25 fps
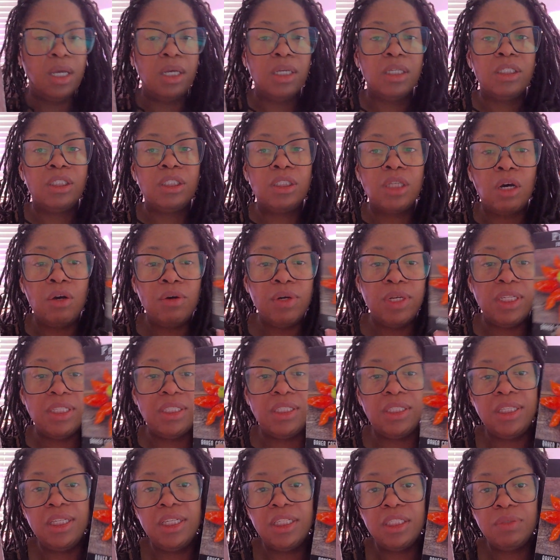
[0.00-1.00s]
So is
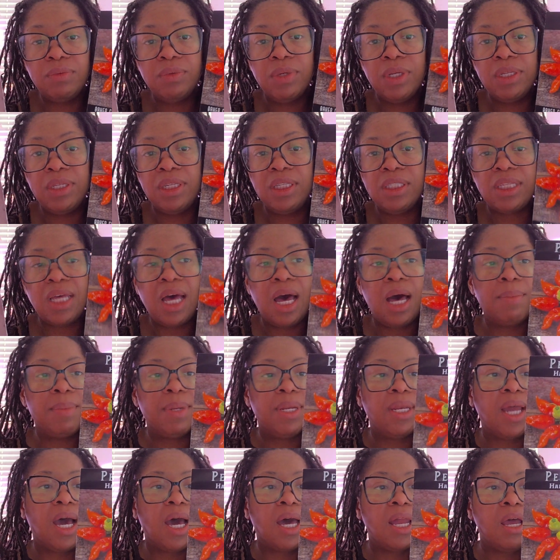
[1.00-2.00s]
this one, this
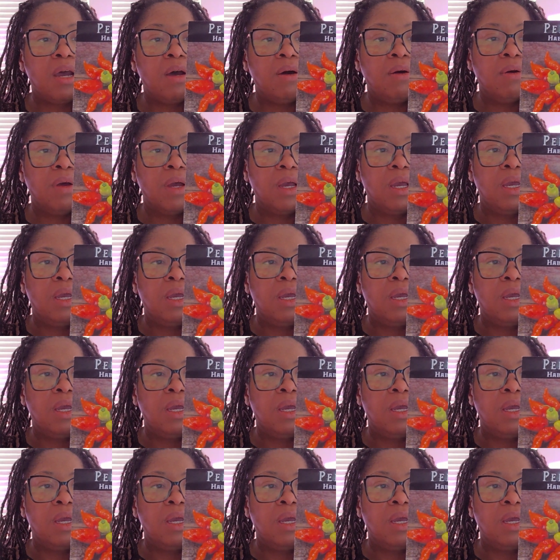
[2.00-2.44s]
habanado,